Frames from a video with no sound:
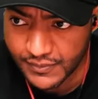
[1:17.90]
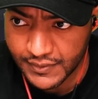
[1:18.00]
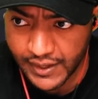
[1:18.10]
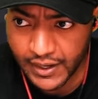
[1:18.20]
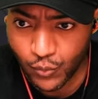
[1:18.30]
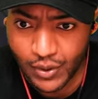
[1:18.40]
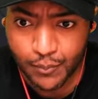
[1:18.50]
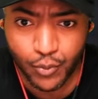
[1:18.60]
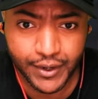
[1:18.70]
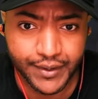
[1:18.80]
they are
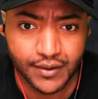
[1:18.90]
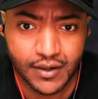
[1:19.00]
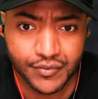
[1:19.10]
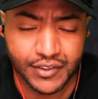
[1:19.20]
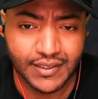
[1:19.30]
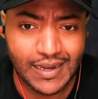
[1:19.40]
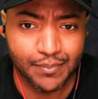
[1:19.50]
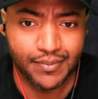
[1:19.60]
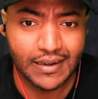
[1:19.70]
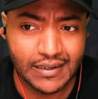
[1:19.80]
one point off the
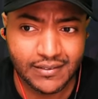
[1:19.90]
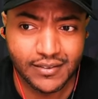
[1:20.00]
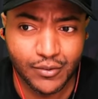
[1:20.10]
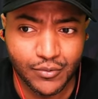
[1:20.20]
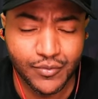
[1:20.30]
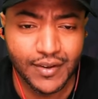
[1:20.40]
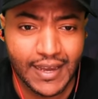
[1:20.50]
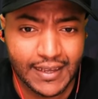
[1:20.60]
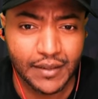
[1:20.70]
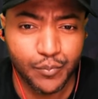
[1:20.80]
top. Arsenal
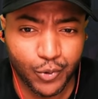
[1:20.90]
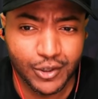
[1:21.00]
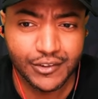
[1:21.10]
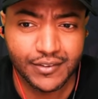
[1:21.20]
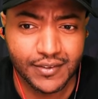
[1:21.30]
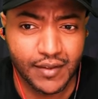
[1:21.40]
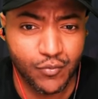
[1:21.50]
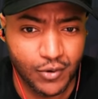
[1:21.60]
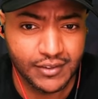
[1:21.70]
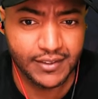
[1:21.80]
80 points.
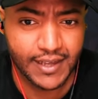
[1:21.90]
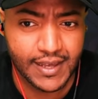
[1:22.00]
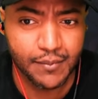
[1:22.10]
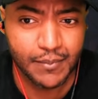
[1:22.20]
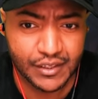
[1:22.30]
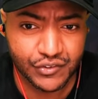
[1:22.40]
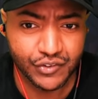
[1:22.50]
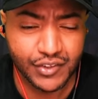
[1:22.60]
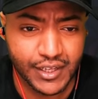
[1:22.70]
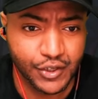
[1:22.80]
They've won today. Manchester
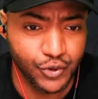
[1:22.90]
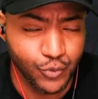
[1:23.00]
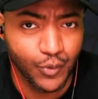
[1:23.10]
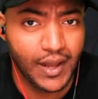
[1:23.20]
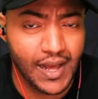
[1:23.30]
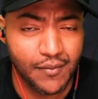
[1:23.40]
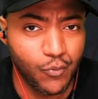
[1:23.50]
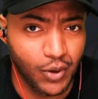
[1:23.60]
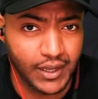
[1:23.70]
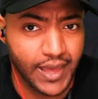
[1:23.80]
City do
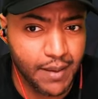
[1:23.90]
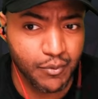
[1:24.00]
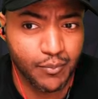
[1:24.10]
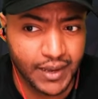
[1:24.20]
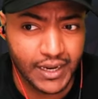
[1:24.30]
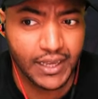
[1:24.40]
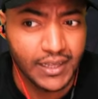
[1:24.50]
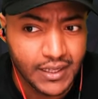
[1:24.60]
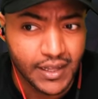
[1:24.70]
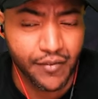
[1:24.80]
have one game remaining.
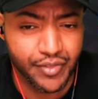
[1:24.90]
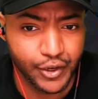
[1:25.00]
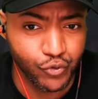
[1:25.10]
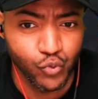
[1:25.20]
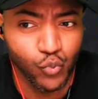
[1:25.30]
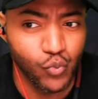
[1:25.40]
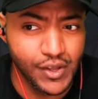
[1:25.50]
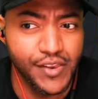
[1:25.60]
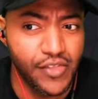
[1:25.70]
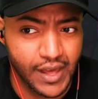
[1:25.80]
If they do
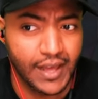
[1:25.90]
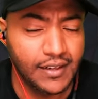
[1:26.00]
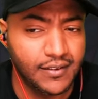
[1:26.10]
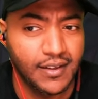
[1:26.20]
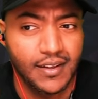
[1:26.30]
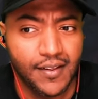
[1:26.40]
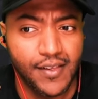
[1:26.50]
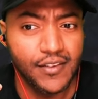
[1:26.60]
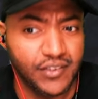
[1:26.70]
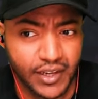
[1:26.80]
win
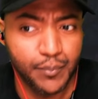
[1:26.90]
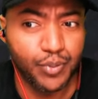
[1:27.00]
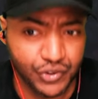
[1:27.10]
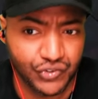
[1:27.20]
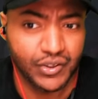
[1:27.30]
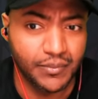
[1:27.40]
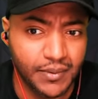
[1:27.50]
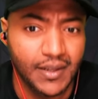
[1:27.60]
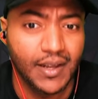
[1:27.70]
that, it's going to push them